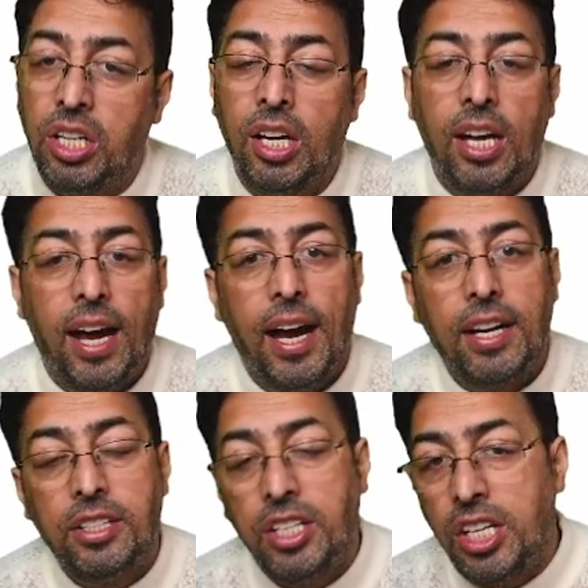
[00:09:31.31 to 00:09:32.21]
And
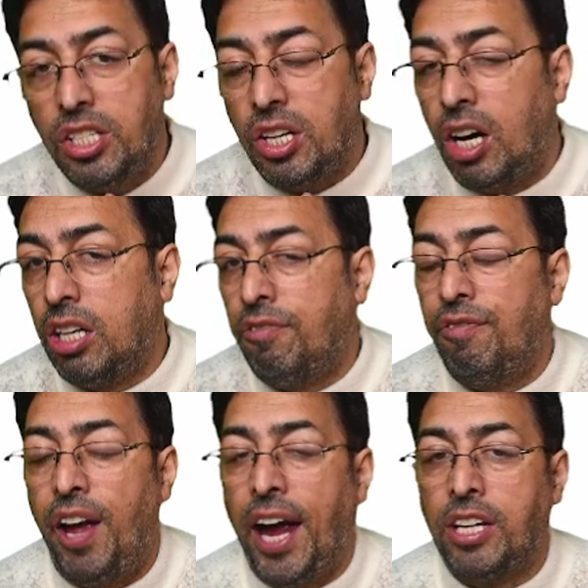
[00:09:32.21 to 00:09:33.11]
these are the
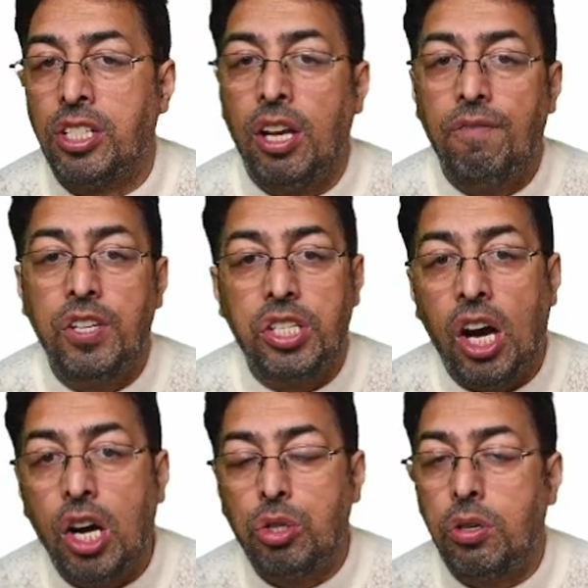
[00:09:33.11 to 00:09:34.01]
facts which are
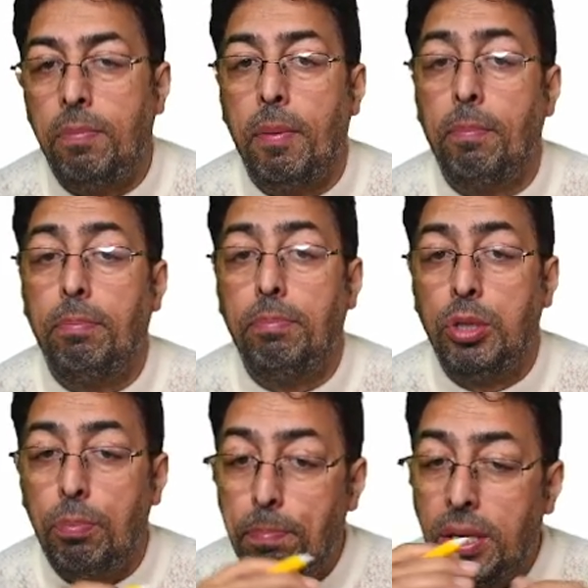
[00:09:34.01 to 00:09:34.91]
to
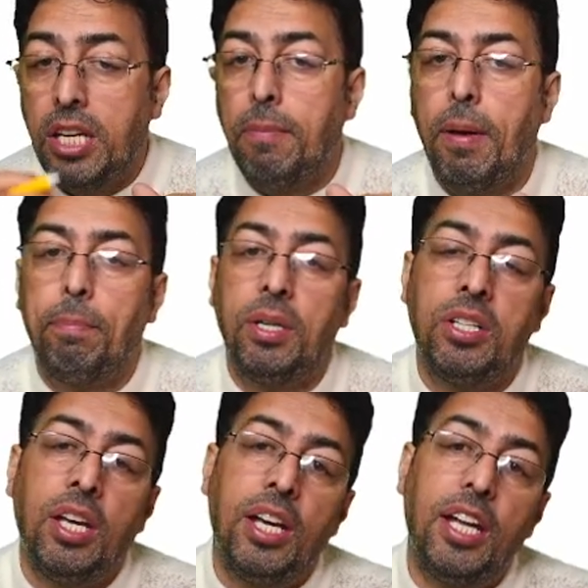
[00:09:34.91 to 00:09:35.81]
be remembered
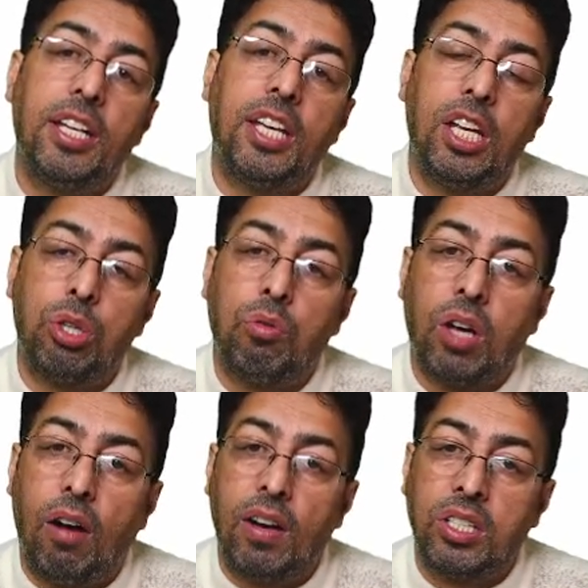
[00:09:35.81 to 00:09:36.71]
in case of
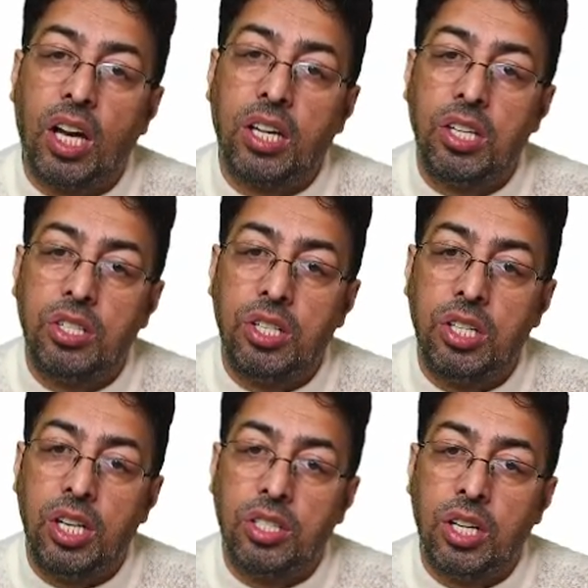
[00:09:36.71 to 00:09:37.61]
Kawasaki's
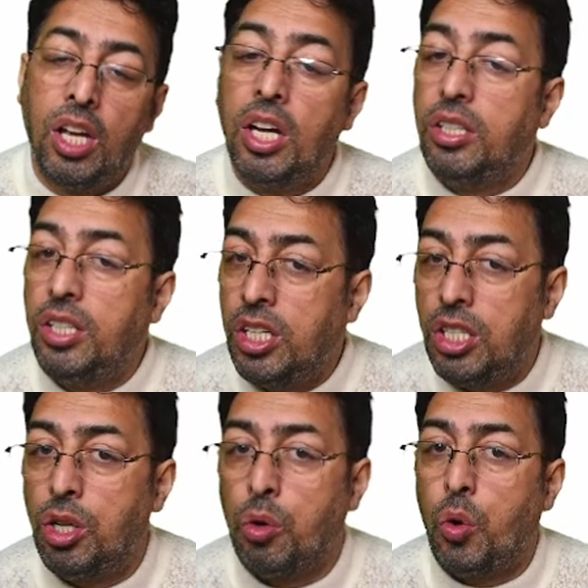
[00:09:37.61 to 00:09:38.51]
disease. This is
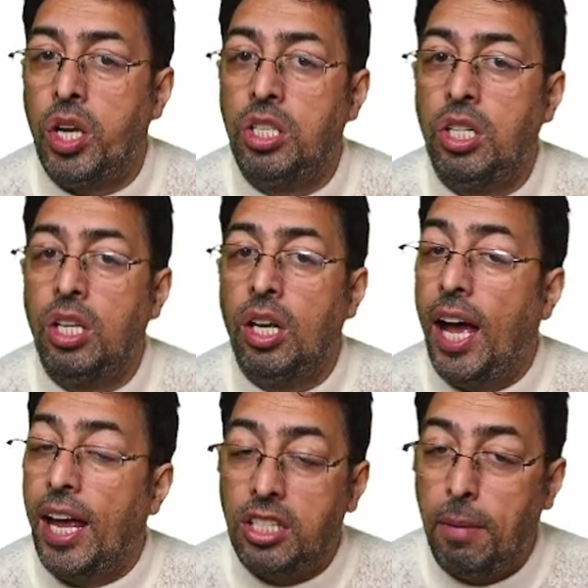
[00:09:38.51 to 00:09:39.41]
a question,
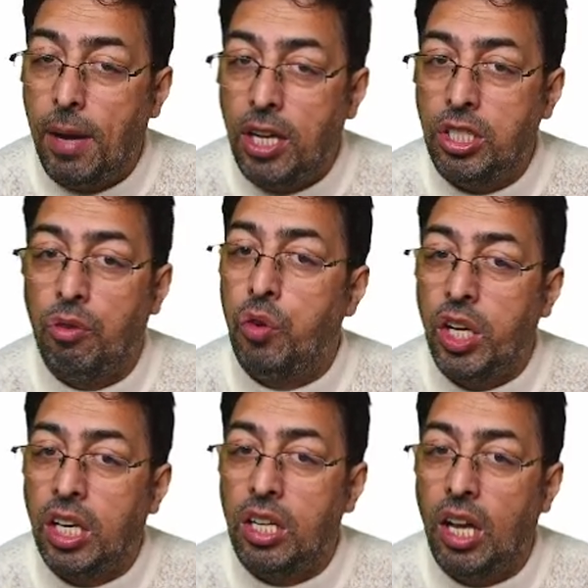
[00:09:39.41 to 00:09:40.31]
as I mentioned,
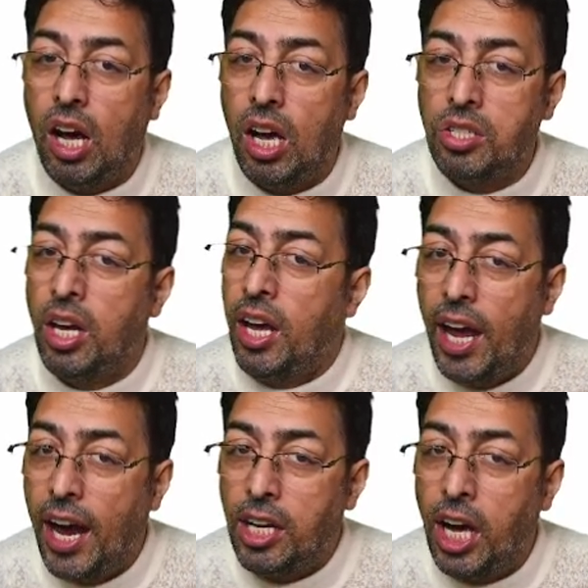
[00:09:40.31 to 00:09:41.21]
frequently asked,
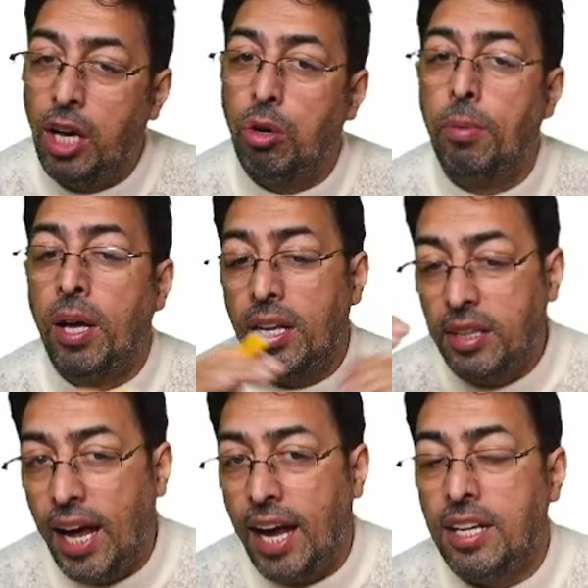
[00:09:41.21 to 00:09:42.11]
and I hope
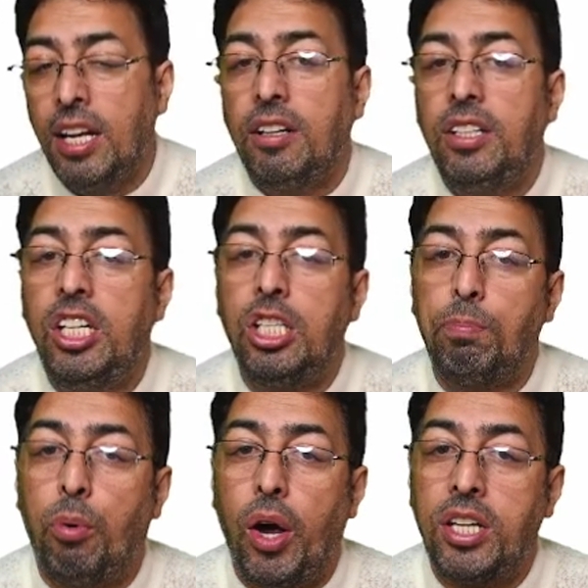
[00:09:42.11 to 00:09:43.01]
that these
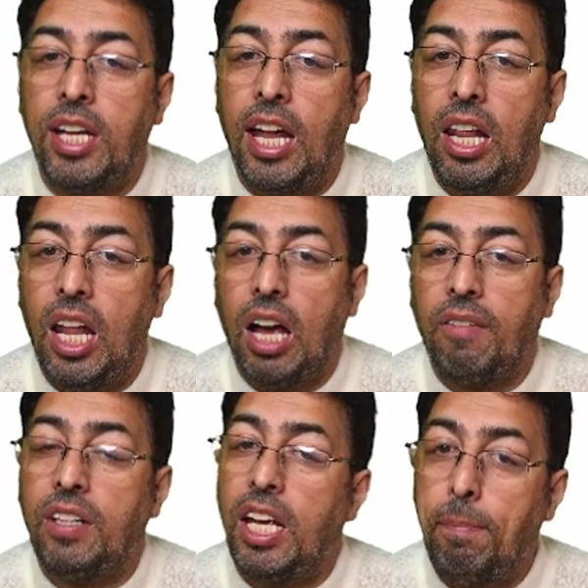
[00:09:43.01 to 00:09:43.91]
points along with
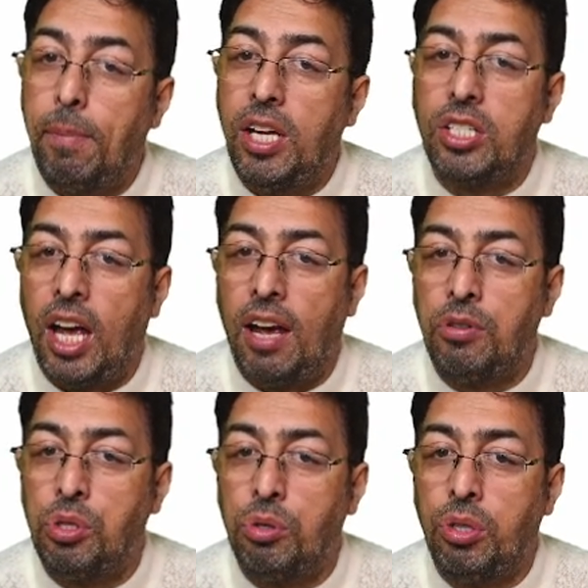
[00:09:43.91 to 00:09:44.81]
the images I have
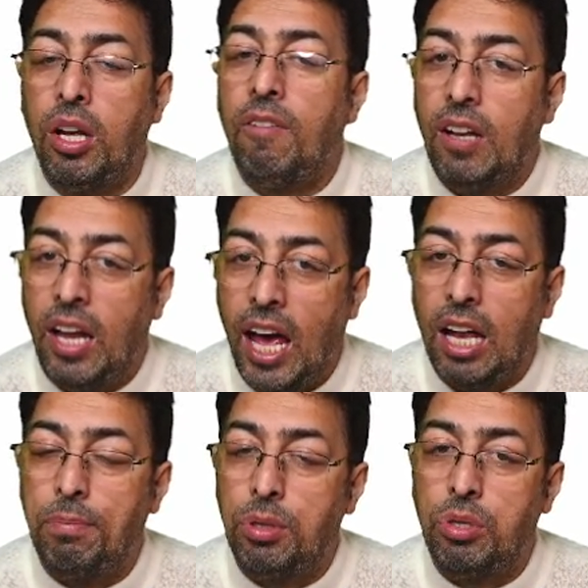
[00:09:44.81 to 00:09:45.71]
shown will help
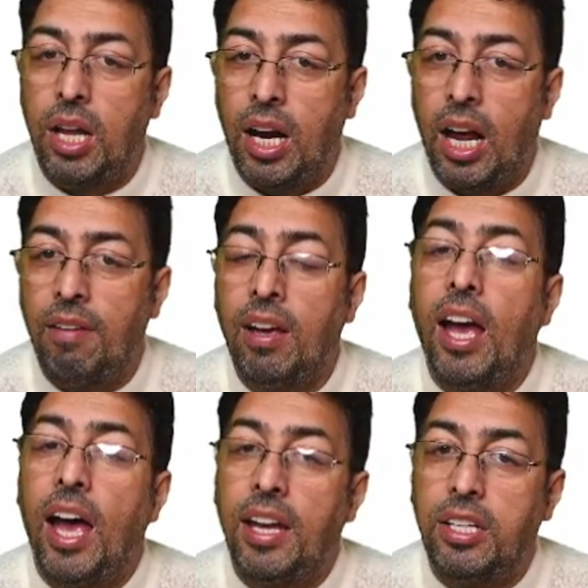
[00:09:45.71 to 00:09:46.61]
you to arrive
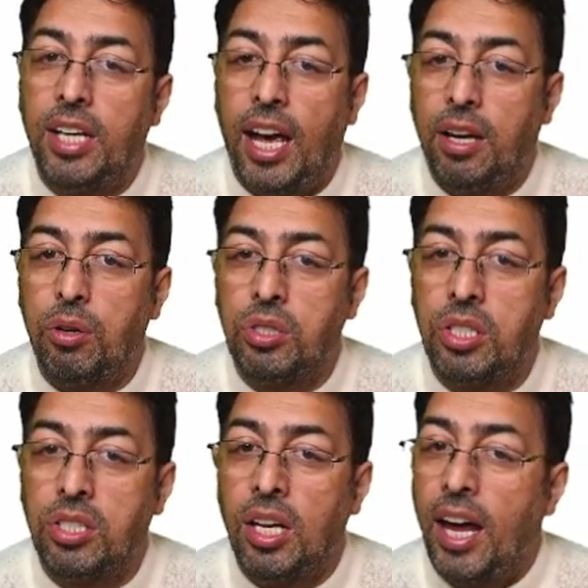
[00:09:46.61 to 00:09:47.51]
at a diagnosis,
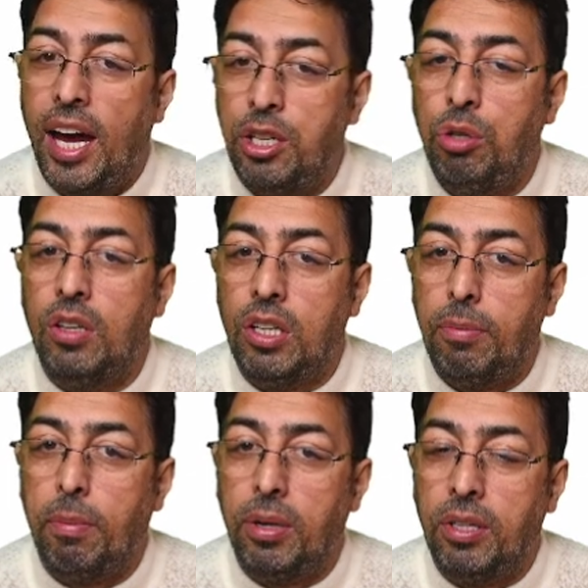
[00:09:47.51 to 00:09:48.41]
and you will
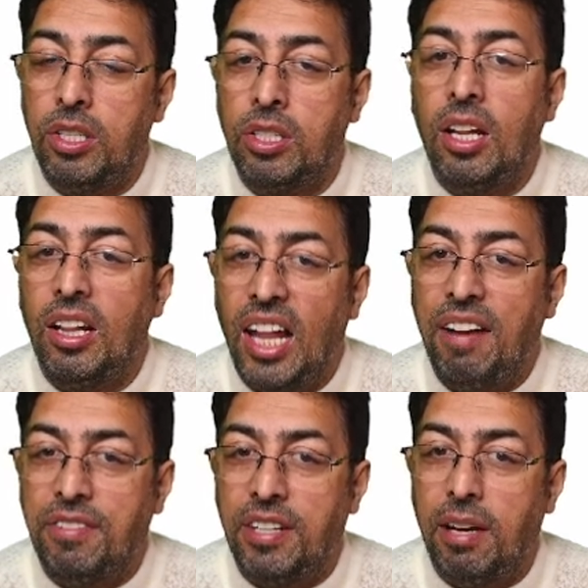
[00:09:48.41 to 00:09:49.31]
remember this
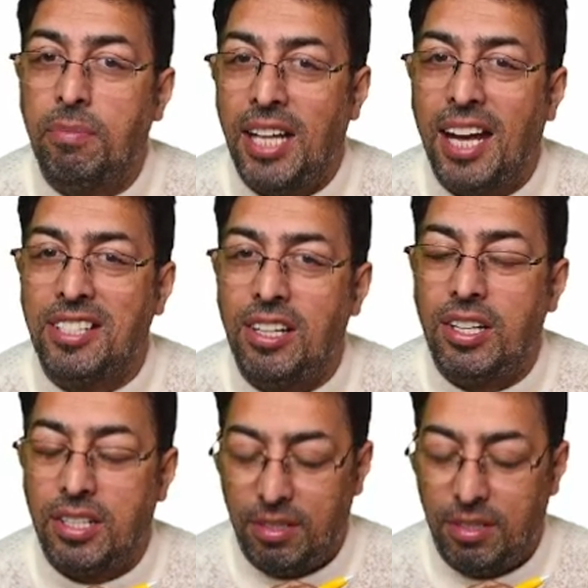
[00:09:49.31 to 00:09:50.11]
lifetime. Thanks a lot.